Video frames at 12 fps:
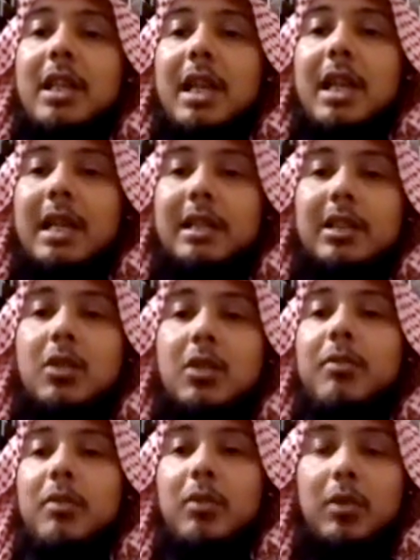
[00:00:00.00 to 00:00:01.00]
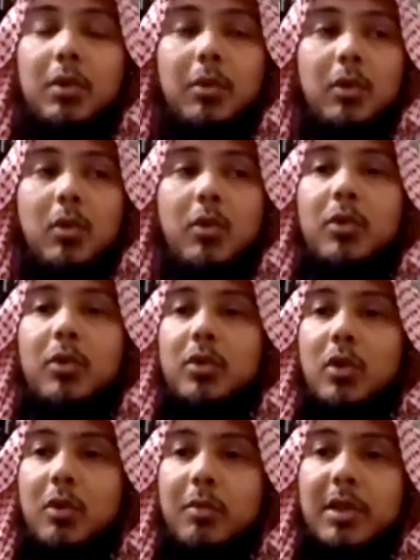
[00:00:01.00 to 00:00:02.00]
and you will go through
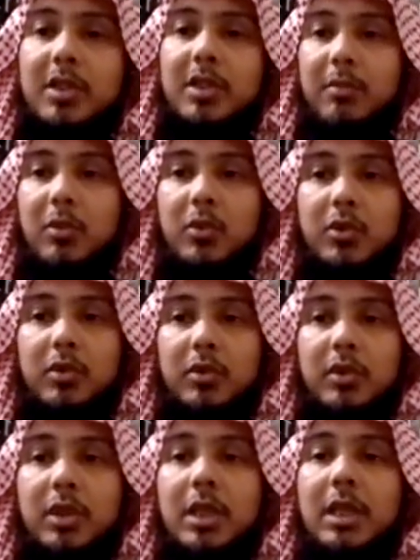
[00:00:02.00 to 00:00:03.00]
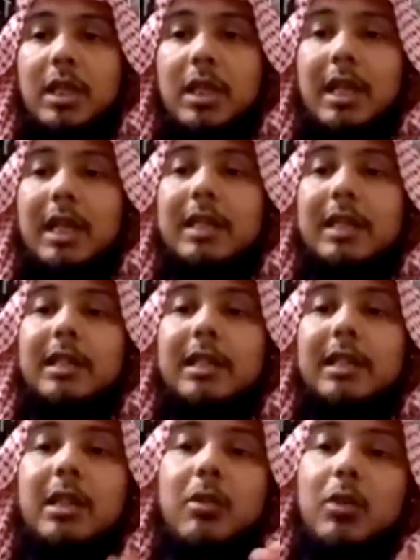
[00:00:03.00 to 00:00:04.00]
so much emotions, and they
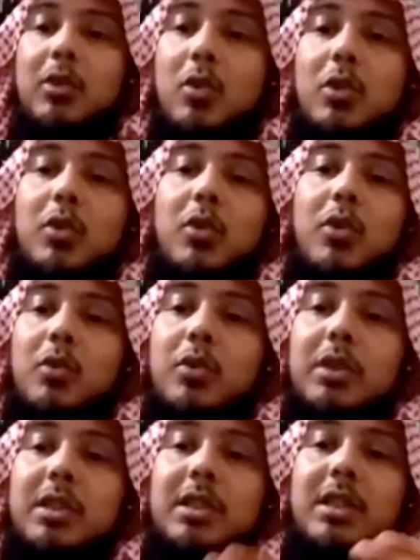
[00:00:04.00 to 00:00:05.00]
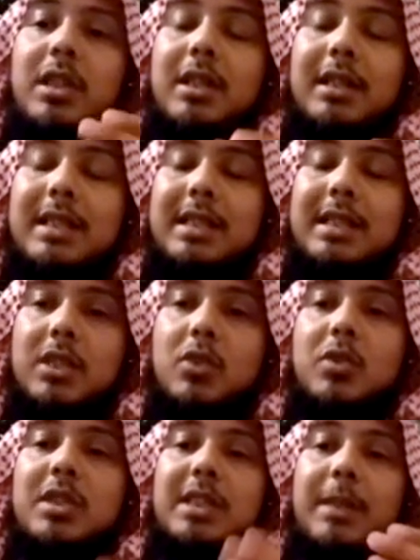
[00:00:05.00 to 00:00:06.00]
will talk you through these
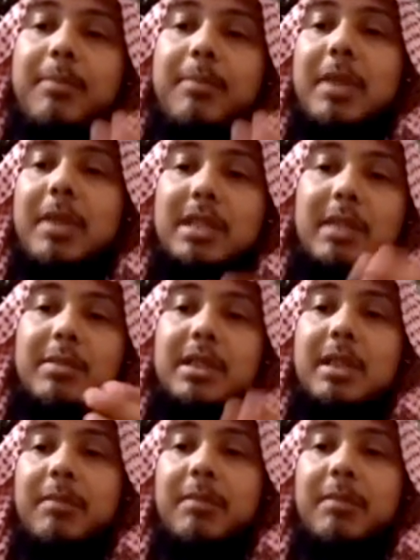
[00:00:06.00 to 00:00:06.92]
issues step by step,